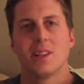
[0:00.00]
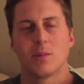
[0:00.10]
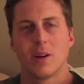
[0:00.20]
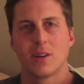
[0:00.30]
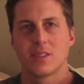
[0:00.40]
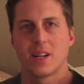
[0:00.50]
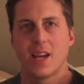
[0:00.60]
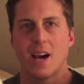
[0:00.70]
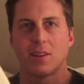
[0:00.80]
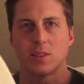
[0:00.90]
rudders that I
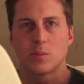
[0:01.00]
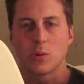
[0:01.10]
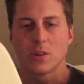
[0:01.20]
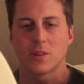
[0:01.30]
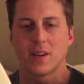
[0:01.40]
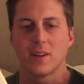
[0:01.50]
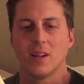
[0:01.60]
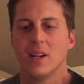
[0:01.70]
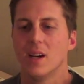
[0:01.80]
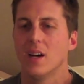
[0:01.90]
had on the sport trainer.
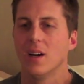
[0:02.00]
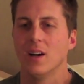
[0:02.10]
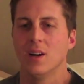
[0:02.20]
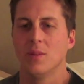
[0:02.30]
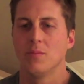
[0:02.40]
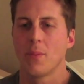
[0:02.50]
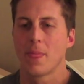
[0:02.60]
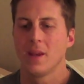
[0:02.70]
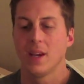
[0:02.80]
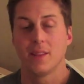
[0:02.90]

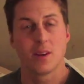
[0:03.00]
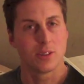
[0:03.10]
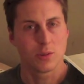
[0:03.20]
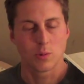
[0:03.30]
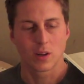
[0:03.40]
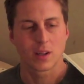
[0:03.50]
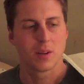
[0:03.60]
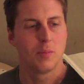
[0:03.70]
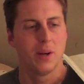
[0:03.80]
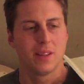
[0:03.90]
And they do work,
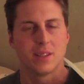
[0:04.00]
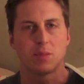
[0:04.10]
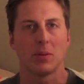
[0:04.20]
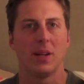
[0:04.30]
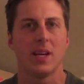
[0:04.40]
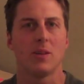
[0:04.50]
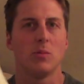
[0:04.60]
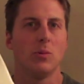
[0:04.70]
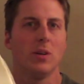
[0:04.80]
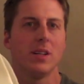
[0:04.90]
but this plane
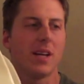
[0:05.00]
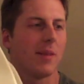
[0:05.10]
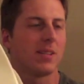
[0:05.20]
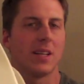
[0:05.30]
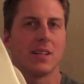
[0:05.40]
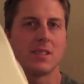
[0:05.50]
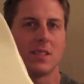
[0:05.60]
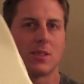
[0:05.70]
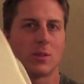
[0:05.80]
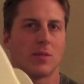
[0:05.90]
would have a tendency to
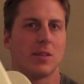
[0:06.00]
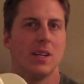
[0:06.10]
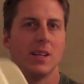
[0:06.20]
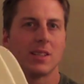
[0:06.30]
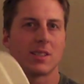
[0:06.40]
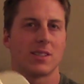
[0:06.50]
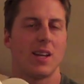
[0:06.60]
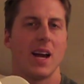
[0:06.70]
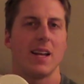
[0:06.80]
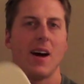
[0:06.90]
sort of
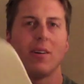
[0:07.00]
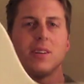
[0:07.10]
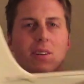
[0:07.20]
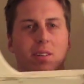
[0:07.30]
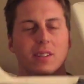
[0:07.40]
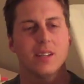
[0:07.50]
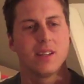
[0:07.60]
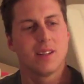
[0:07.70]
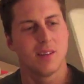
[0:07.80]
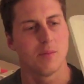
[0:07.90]
slide out,
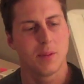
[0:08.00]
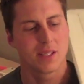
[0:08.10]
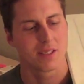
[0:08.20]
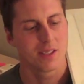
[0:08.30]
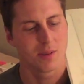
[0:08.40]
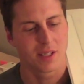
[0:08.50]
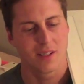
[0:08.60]
basically doing an